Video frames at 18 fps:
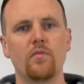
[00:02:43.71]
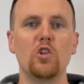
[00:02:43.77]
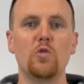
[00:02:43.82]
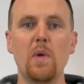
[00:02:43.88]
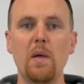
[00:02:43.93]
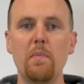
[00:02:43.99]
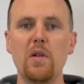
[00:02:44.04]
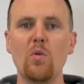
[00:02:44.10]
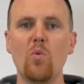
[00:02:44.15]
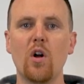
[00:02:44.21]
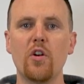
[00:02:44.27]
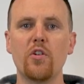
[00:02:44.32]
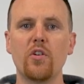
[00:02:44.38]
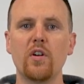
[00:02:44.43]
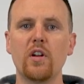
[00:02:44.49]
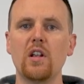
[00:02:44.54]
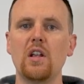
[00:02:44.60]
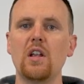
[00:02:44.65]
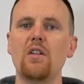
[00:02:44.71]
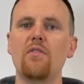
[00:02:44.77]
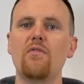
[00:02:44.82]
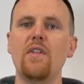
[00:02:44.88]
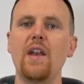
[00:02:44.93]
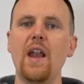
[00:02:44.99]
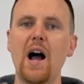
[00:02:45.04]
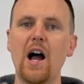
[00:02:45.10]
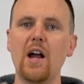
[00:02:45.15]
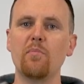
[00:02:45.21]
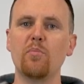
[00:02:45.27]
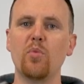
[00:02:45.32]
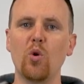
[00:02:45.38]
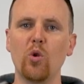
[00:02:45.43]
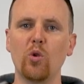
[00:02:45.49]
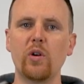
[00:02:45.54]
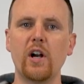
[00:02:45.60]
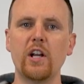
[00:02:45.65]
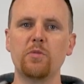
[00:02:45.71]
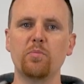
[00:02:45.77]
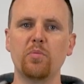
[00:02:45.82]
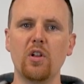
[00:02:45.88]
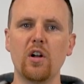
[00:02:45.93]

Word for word: You may be wondering if non-polarized